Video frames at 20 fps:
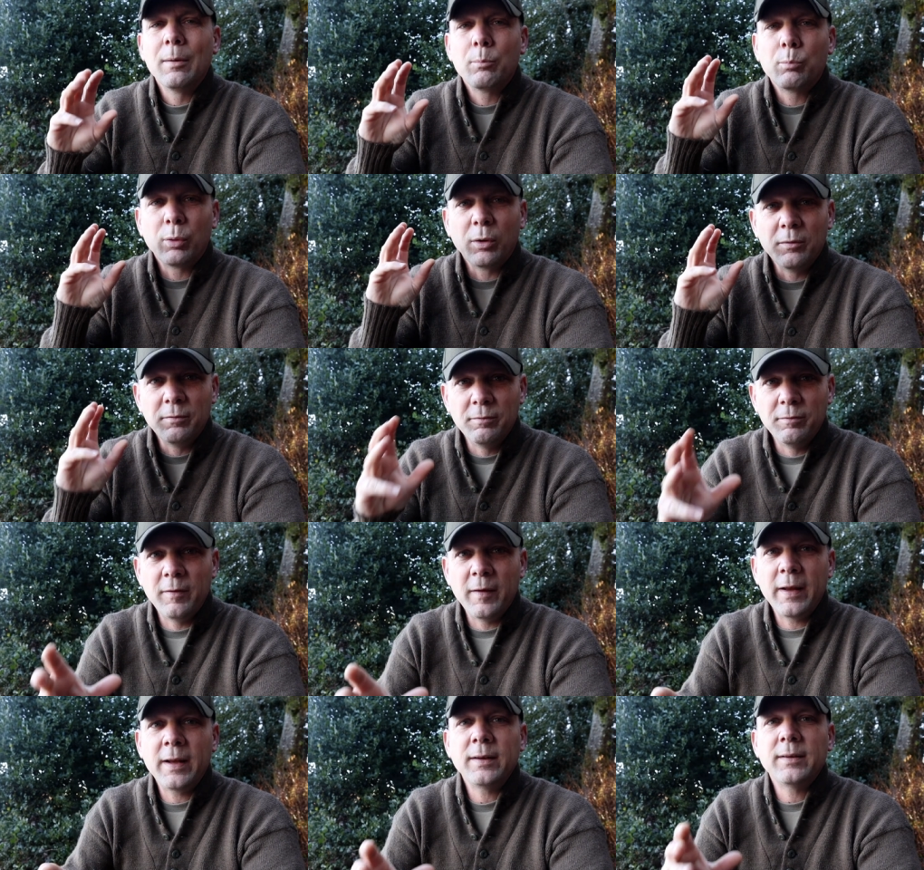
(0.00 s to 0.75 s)

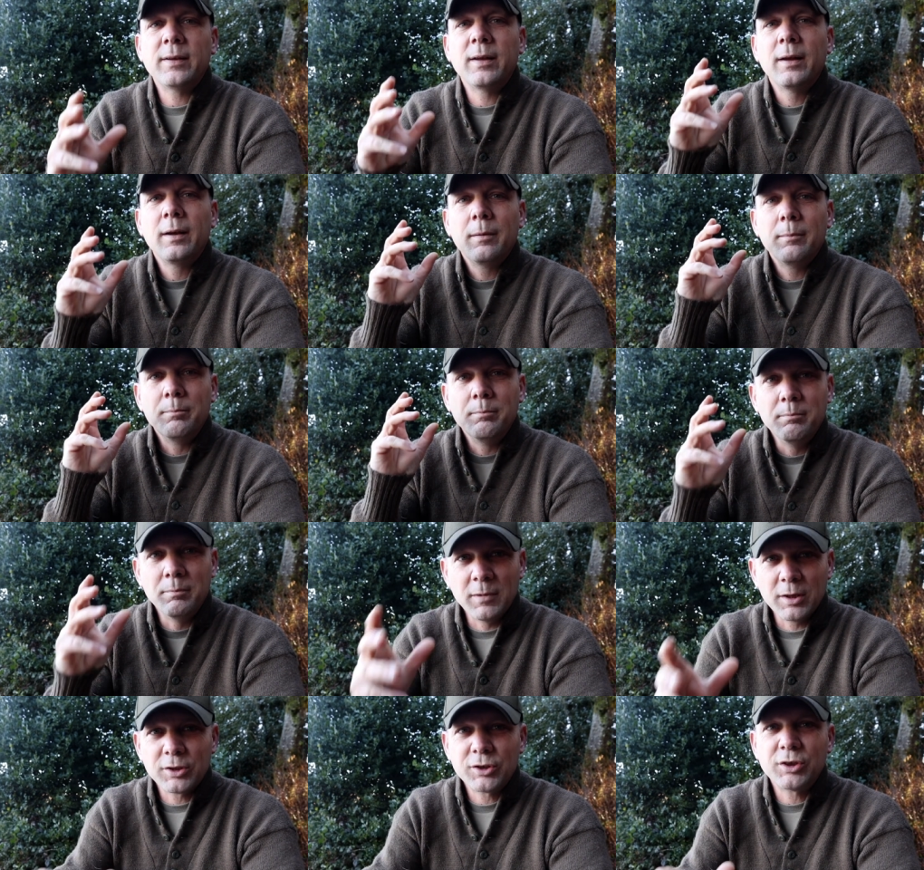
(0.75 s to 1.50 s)
prevent
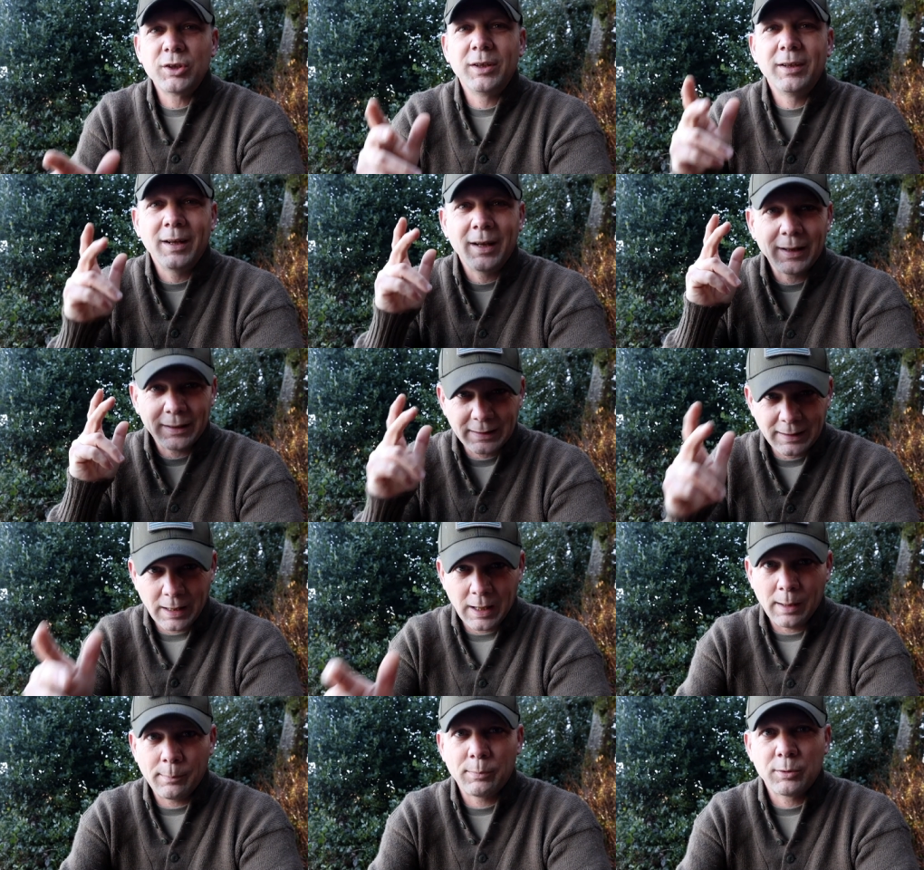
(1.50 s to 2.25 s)
mission
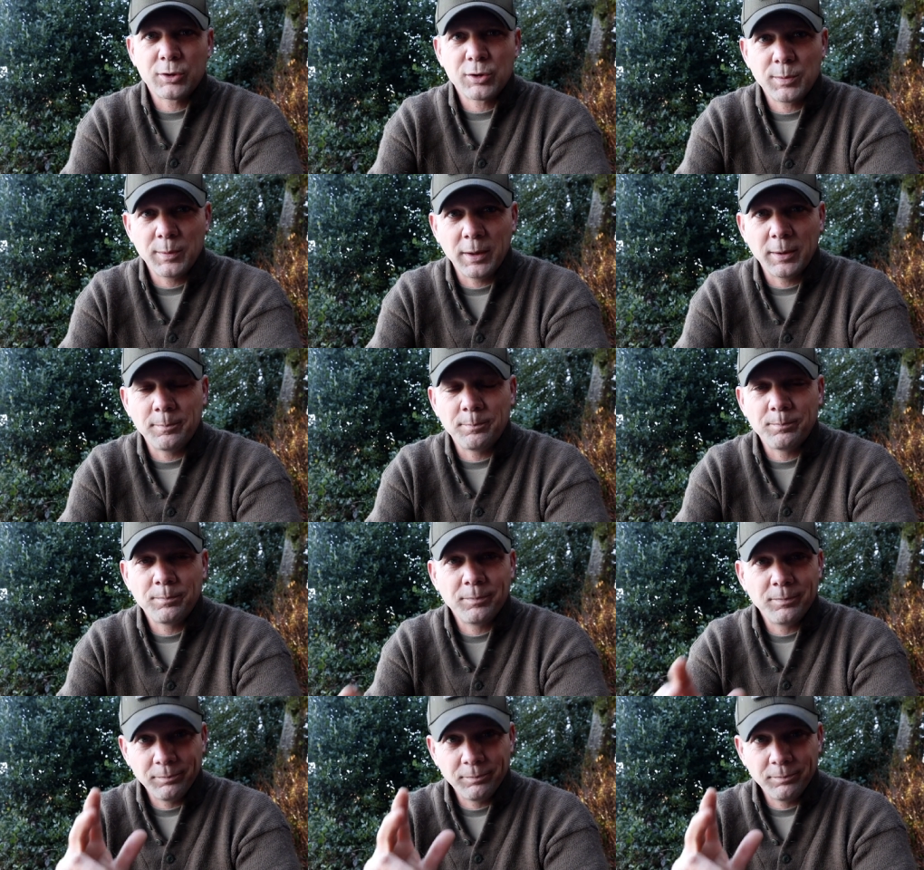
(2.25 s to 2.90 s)
accomplishment.